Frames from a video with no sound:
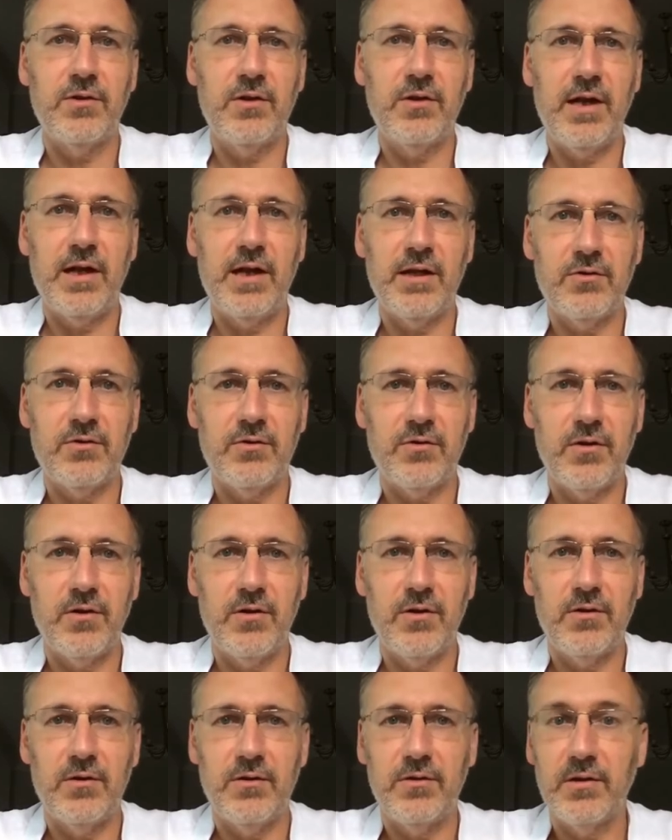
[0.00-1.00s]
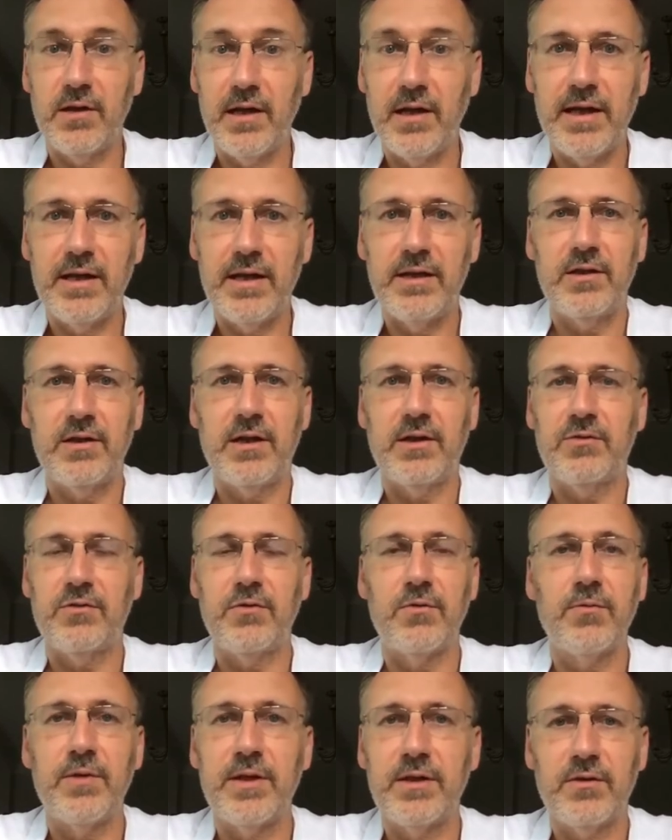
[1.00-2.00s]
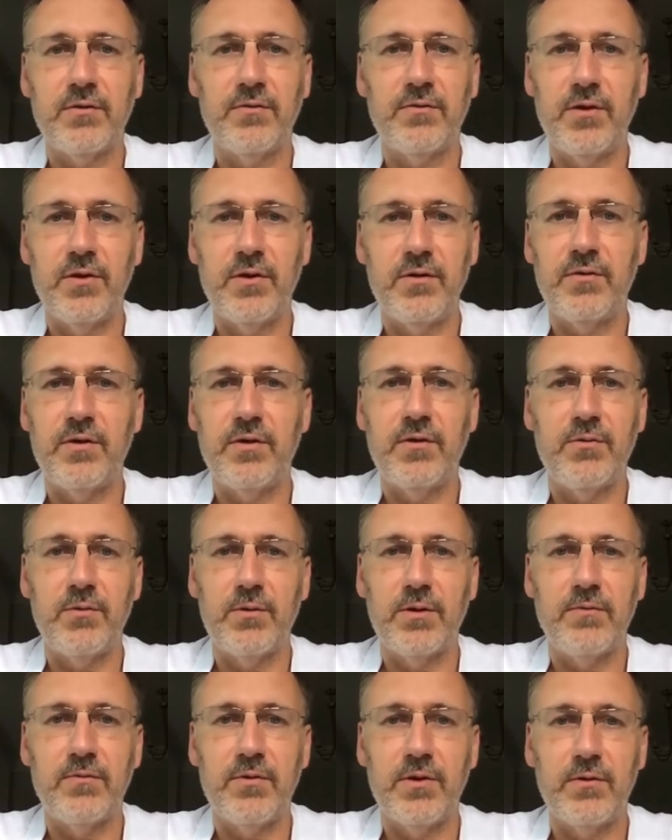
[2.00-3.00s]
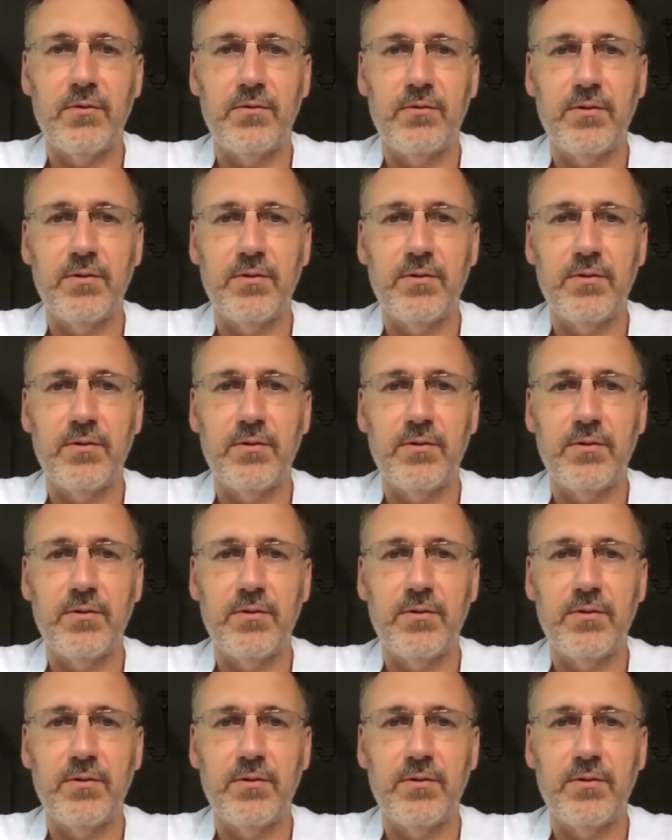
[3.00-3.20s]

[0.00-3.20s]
extra delays, extra risk for everyone involved.